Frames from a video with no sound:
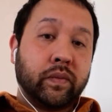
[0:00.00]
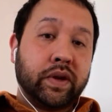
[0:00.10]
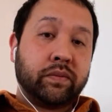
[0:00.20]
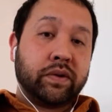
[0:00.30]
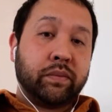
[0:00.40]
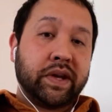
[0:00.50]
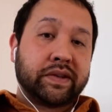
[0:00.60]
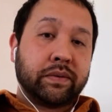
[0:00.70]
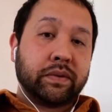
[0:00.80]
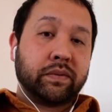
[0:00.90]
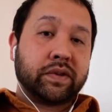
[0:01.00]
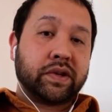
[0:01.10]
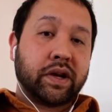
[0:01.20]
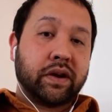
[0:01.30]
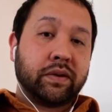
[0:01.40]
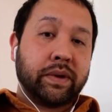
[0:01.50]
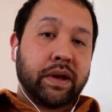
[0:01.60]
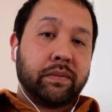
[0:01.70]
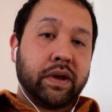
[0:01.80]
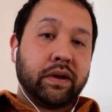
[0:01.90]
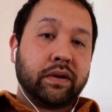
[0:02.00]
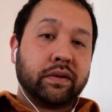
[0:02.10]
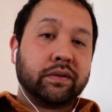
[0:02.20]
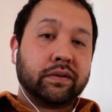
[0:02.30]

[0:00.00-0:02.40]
When will you make something with Chicano Batman?